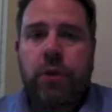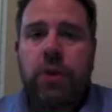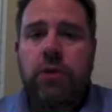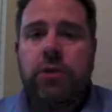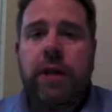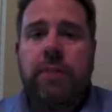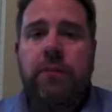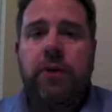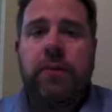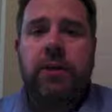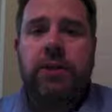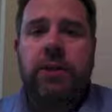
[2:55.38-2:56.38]
So that
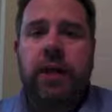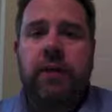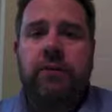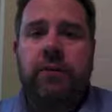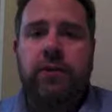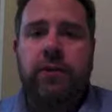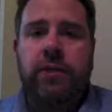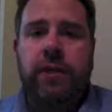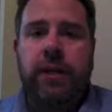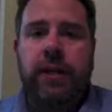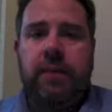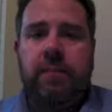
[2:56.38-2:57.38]
pretty much covers
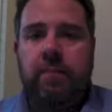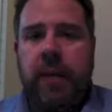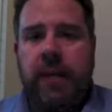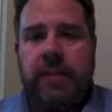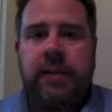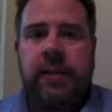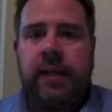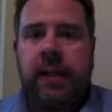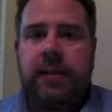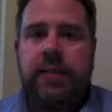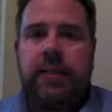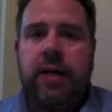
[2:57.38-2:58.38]
the basic
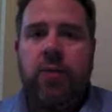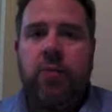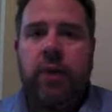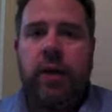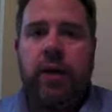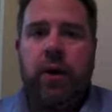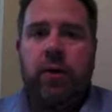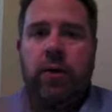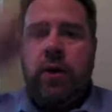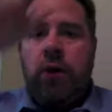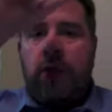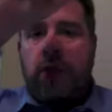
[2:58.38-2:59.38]
Excel window.
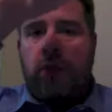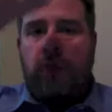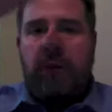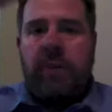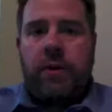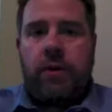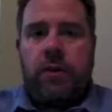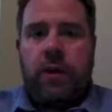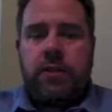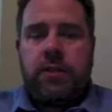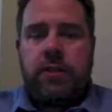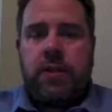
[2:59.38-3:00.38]
The ribbon
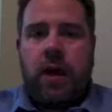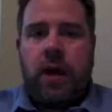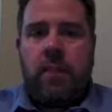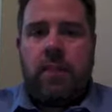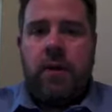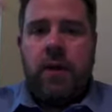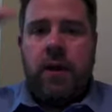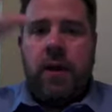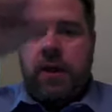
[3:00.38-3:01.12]
across the top, and